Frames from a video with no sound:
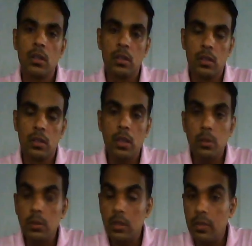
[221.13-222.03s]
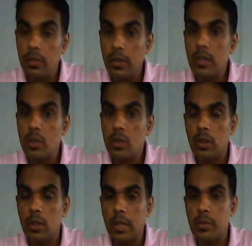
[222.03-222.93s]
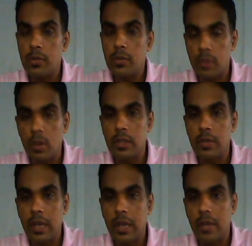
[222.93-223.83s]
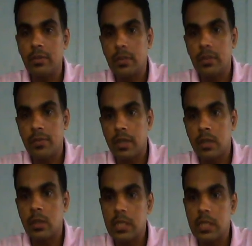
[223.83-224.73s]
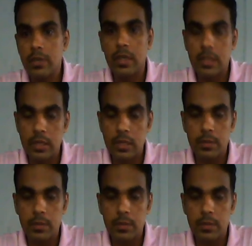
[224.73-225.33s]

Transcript: Now, different types of solids will have different cohesive energy.